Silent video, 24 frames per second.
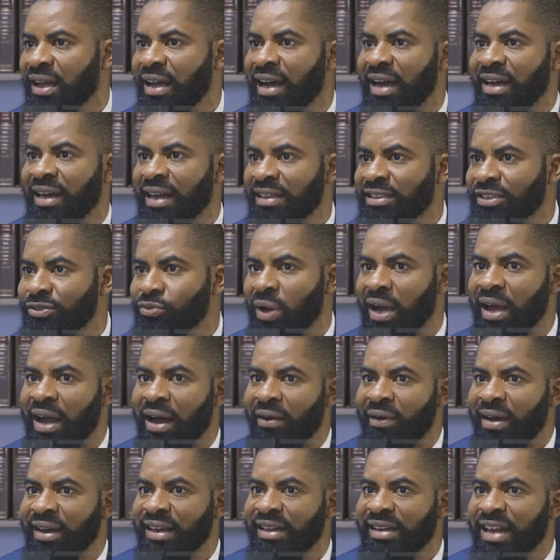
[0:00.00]
And that is why
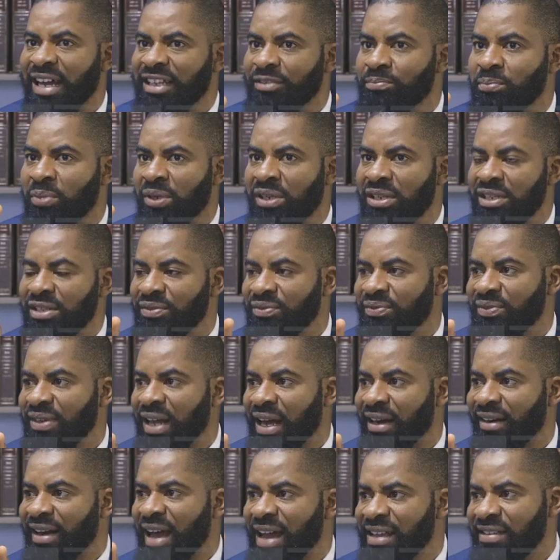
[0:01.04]
our leaders believe
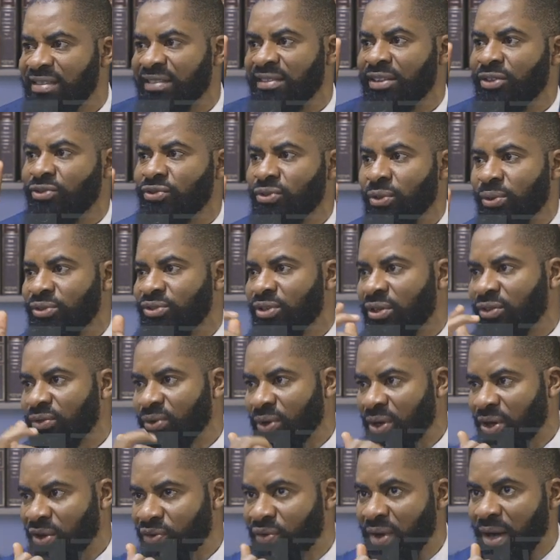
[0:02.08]
that rice is the solution to
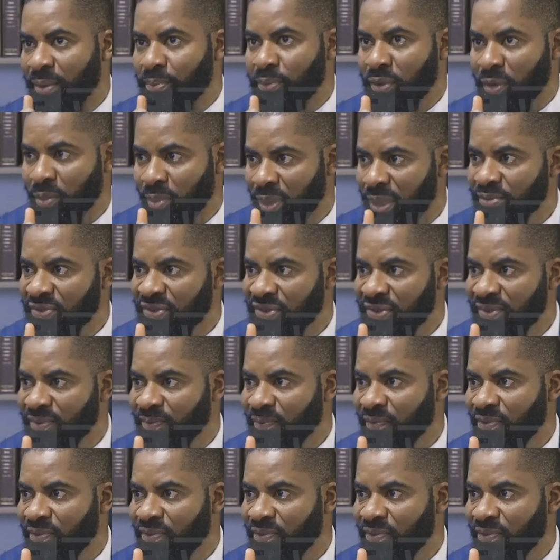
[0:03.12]
all of our problems.